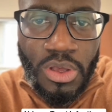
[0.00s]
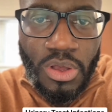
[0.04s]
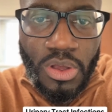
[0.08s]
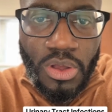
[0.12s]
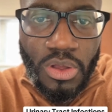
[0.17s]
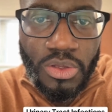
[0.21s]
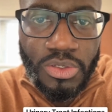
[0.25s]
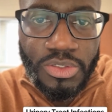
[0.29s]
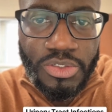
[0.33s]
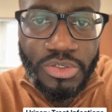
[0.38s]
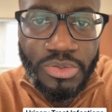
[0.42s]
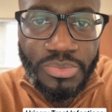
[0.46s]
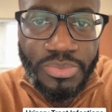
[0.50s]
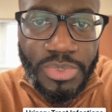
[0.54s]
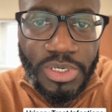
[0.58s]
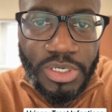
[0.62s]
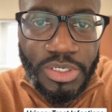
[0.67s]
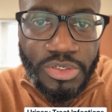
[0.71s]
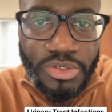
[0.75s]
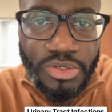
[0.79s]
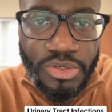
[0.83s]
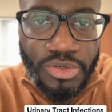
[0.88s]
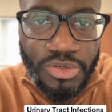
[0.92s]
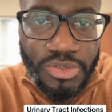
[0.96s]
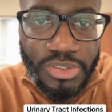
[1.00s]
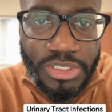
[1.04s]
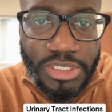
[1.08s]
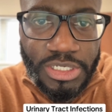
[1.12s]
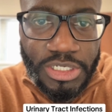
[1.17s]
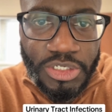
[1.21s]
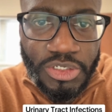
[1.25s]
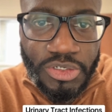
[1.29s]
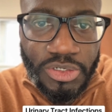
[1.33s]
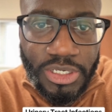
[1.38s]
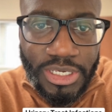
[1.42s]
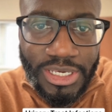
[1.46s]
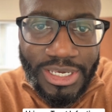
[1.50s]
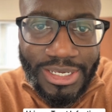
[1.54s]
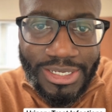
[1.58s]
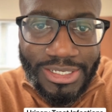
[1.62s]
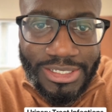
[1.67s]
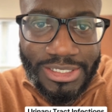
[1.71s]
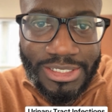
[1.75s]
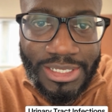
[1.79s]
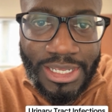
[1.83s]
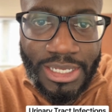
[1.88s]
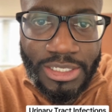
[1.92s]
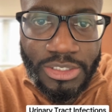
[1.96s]
Also, make sure you teach your
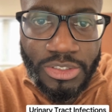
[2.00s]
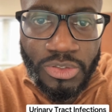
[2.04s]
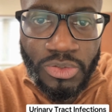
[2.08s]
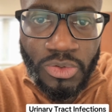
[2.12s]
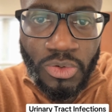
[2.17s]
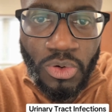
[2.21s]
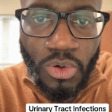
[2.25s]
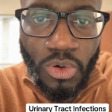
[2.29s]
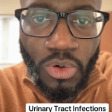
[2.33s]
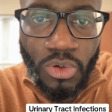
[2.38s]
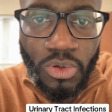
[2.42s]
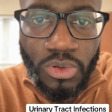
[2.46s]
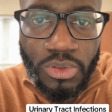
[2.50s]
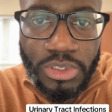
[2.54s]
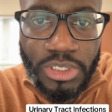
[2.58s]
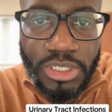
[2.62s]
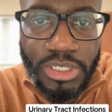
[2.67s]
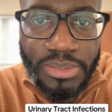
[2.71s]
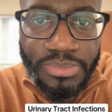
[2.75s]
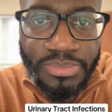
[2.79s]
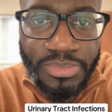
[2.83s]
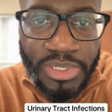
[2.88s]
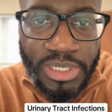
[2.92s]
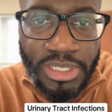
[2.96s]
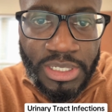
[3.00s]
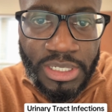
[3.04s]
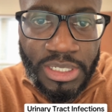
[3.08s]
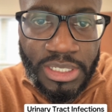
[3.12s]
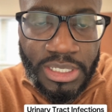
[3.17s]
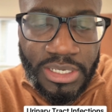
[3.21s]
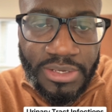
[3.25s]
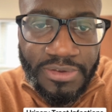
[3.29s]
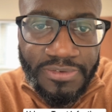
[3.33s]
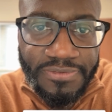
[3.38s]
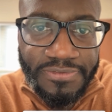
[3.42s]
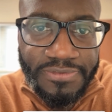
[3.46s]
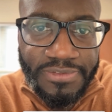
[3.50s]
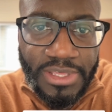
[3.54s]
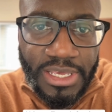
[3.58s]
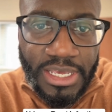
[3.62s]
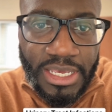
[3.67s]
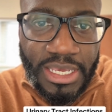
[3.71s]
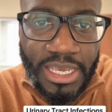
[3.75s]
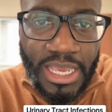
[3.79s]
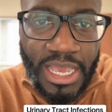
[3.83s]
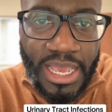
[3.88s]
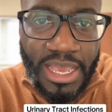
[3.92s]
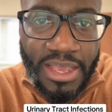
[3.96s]
kids not to hold it, meaning if
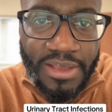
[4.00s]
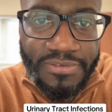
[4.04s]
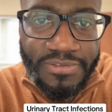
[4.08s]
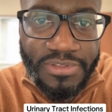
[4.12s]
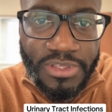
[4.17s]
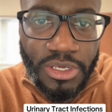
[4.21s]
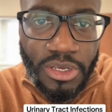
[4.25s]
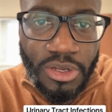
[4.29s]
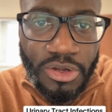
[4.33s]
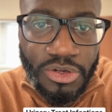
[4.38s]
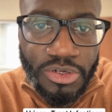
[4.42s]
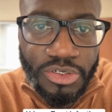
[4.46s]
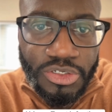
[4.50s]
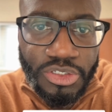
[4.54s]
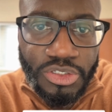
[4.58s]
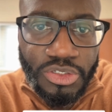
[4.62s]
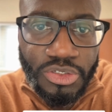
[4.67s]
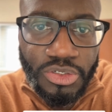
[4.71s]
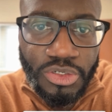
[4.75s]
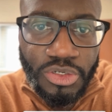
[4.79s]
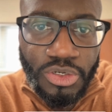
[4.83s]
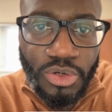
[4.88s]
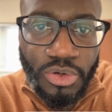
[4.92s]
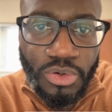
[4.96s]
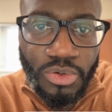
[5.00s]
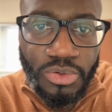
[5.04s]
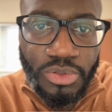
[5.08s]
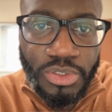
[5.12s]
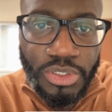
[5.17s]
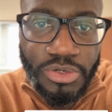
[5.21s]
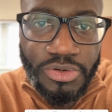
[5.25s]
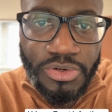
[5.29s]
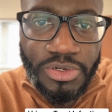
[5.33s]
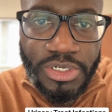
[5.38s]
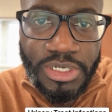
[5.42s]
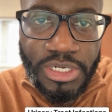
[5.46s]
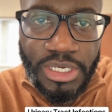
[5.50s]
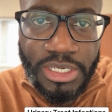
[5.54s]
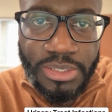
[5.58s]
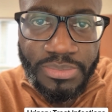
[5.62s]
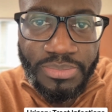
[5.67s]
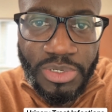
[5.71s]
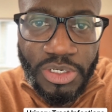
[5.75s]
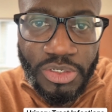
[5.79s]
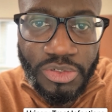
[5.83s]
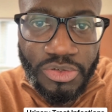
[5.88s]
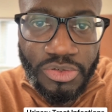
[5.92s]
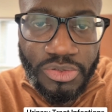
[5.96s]
they have the urge to go urinate,
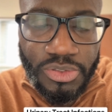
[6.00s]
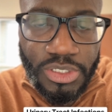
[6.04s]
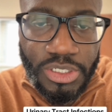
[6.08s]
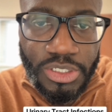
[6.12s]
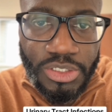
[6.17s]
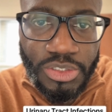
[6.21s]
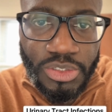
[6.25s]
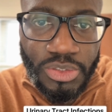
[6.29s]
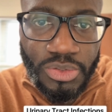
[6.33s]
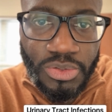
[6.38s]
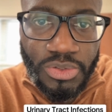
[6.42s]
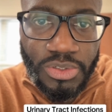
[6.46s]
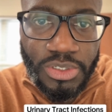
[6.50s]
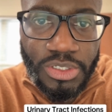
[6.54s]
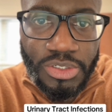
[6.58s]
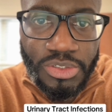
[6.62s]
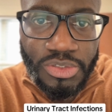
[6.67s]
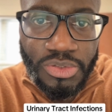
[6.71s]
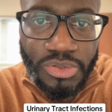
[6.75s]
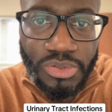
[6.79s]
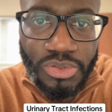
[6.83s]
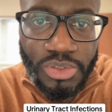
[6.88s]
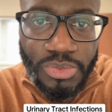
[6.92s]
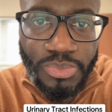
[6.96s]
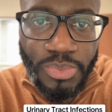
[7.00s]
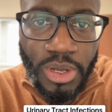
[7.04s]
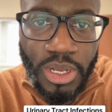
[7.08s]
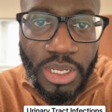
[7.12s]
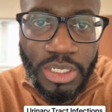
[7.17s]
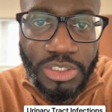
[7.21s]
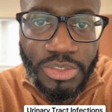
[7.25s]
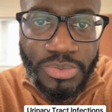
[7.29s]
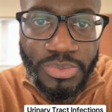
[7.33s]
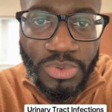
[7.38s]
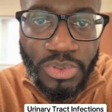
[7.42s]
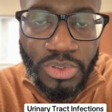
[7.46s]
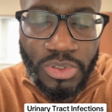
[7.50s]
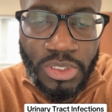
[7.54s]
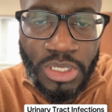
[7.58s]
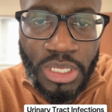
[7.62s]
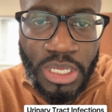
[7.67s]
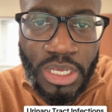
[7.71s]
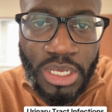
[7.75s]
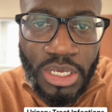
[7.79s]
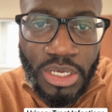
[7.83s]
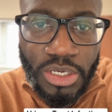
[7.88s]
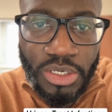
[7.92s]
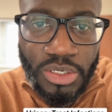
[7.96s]
make sure they do it as soon as possible,
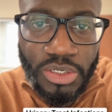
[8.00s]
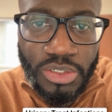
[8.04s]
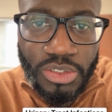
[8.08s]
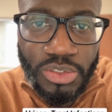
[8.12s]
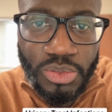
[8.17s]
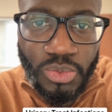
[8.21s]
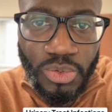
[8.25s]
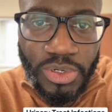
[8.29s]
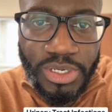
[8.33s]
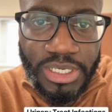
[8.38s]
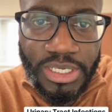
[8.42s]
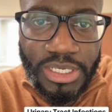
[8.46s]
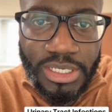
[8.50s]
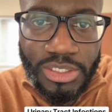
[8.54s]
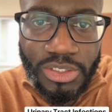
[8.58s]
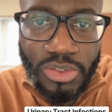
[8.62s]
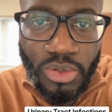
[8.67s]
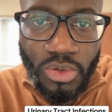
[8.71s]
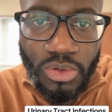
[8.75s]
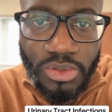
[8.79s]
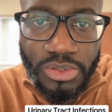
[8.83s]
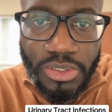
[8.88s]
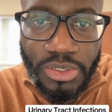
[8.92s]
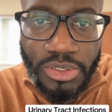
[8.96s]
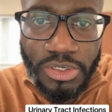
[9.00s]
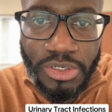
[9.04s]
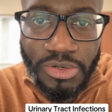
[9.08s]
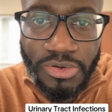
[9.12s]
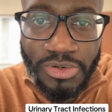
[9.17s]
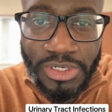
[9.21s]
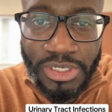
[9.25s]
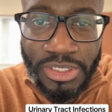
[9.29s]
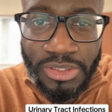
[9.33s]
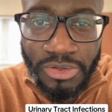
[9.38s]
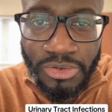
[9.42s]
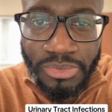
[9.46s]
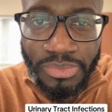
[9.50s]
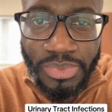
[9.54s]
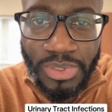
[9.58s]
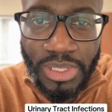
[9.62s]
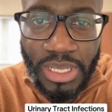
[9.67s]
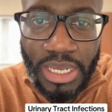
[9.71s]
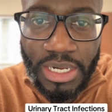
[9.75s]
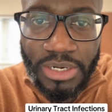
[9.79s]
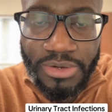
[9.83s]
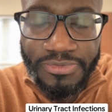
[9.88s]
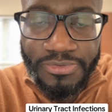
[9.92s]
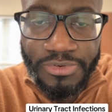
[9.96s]
because when kids hold their urine in their
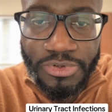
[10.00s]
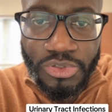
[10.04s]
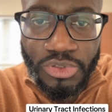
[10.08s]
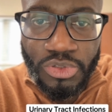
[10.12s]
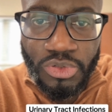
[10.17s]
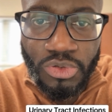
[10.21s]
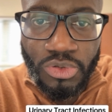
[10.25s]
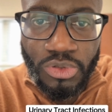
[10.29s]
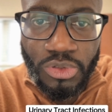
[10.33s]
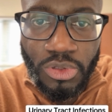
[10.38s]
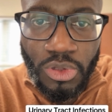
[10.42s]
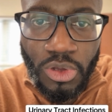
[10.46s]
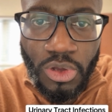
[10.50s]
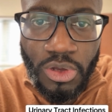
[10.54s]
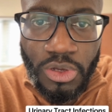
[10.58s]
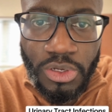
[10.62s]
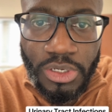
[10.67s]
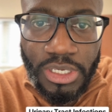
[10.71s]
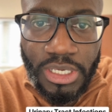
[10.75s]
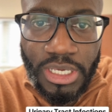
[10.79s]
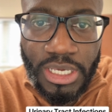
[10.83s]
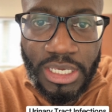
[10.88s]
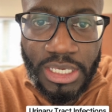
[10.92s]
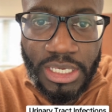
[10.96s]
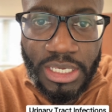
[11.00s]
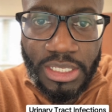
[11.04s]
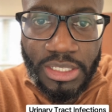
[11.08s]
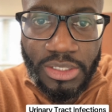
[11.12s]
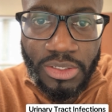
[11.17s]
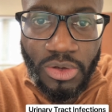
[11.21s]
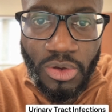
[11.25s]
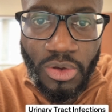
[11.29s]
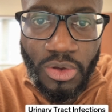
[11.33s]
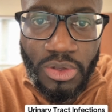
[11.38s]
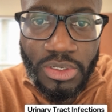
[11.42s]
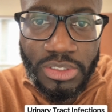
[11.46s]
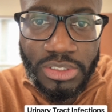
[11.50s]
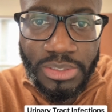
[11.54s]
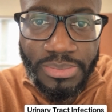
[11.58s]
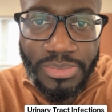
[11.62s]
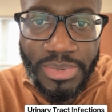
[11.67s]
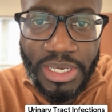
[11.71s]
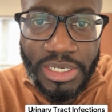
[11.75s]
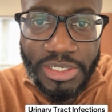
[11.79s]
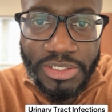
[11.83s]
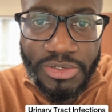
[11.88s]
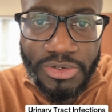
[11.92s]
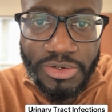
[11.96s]
bladder for too long, it can cause the
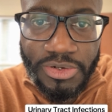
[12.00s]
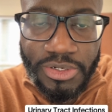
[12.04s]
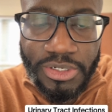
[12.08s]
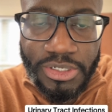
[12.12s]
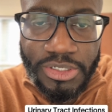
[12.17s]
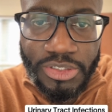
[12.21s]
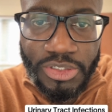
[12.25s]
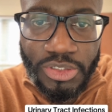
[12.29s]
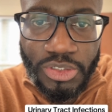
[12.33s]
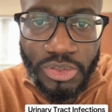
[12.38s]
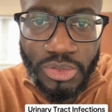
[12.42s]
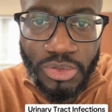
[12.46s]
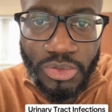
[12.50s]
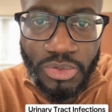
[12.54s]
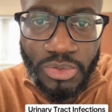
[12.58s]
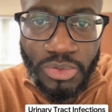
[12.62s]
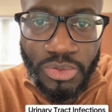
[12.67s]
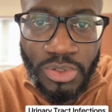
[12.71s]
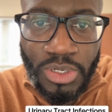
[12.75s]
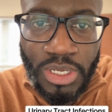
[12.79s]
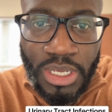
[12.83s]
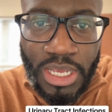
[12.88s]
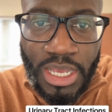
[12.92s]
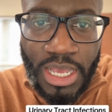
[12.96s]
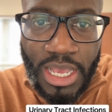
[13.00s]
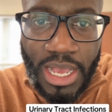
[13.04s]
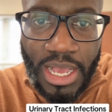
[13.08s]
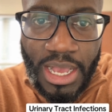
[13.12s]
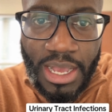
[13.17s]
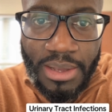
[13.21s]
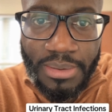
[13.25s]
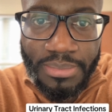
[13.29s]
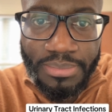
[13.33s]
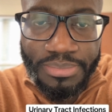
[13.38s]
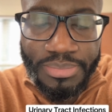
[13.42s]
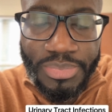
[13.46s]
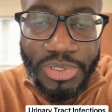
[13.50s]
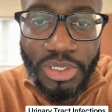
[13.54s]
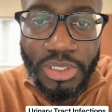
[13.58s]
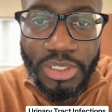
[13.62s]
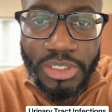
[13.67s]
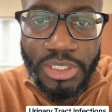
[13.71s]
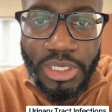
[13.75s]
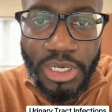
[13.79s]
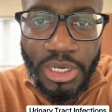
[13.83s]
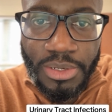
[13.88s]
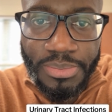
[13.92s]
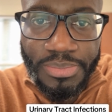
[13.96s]
bacteria to
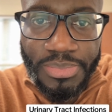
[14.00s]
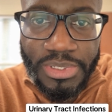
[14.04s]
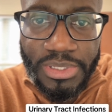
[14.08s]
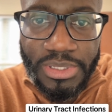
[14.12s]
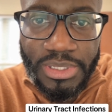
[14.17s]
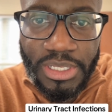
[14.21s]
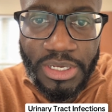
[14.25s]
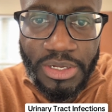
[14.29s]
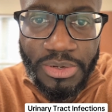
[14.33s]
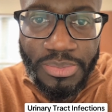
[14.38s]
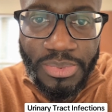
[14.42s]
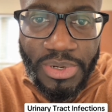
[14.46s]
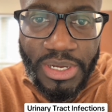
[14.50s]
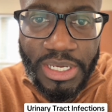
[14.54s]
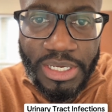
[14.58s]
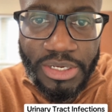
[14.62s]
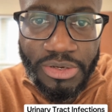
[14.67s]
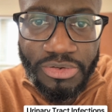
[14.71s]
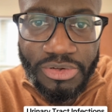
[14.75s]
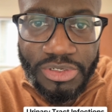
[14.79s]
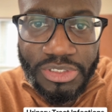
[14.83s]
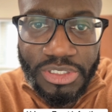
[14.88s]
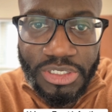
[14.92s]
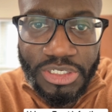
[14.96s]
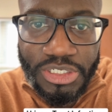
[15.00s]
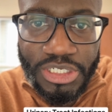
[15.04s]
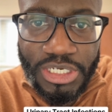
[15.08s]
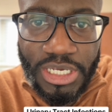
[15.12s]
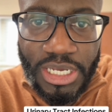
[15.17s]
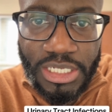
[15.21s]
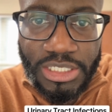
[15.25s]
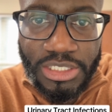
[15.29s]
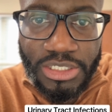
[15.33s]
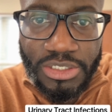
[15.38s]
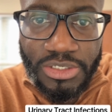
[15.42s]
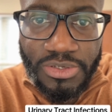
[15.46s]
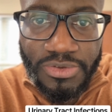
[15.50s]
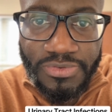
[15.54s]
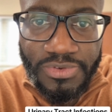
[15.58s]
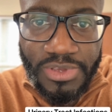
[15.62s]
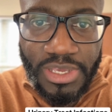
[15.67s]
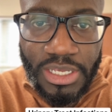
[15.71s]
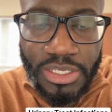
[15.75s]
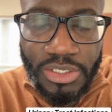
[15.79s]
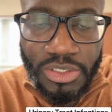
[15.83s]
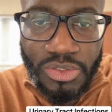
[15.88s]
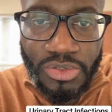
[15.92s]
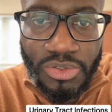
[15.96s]
build up and thereby increase the chances of
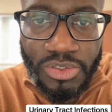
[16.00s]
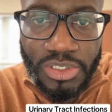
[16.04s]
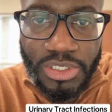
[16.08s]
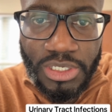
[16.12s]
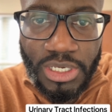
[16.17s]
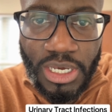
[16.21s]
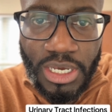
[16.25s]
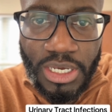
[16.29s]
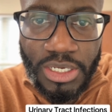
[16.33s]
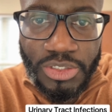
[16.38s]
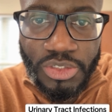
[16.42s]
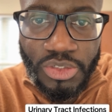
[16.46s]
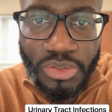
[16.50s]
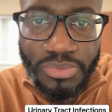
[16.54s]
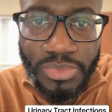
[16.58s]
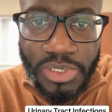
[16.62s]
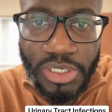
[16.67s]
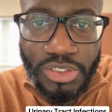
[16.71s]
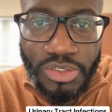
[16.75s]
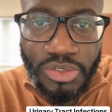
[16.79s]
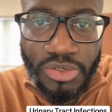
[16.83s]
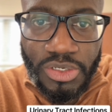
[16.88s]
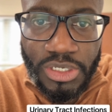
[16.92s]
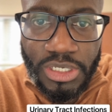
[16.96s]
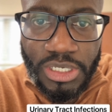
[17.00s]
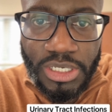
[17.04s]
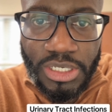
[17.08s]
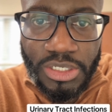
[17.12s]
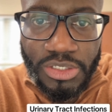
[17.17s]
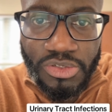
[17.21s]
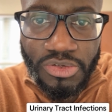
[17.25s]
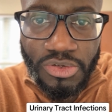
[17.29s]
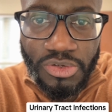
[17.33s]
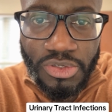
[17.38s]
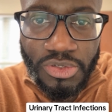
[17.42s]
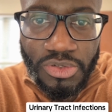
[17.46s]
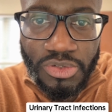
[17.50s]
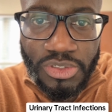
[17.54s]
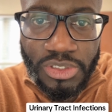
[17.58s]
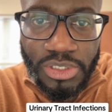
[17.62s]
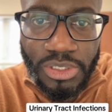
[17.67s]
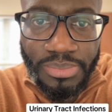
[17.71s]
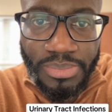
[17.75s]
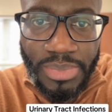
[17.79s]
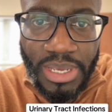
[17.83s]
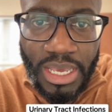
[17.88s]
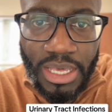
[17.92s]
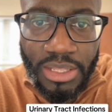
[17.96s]
getting UTI. So make sure your kids are using the
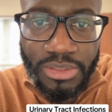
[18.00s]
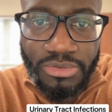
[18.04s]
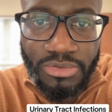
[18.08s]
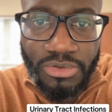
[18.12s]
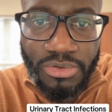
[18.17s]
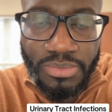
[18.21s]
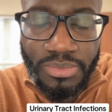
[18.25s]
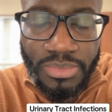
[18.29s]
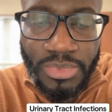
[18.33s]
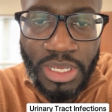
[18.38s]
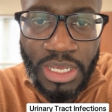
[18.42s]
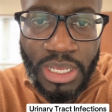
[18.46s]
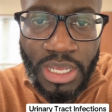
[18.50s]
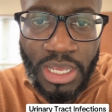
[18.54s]
bathroom